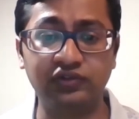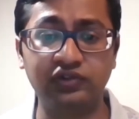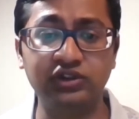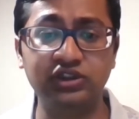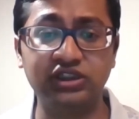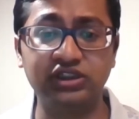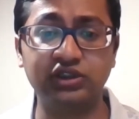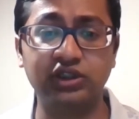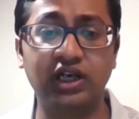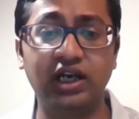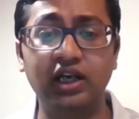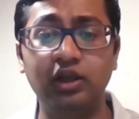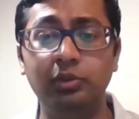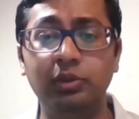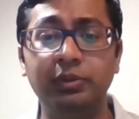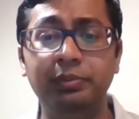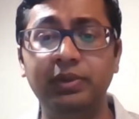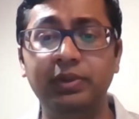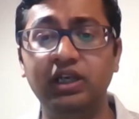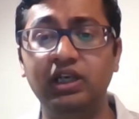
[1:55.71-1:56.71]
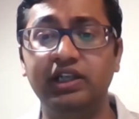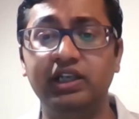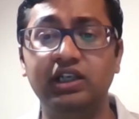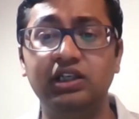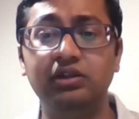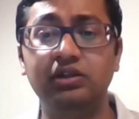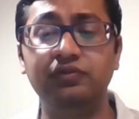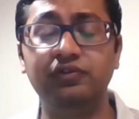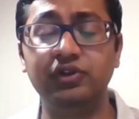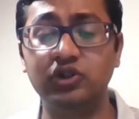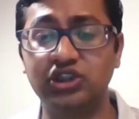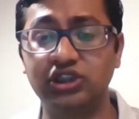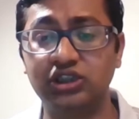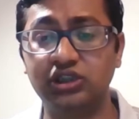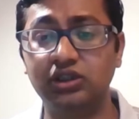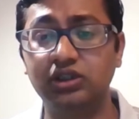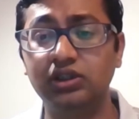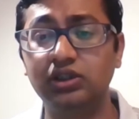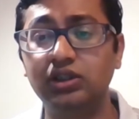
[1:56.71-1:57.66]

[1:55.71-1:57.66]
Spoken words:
which I'll be building in future.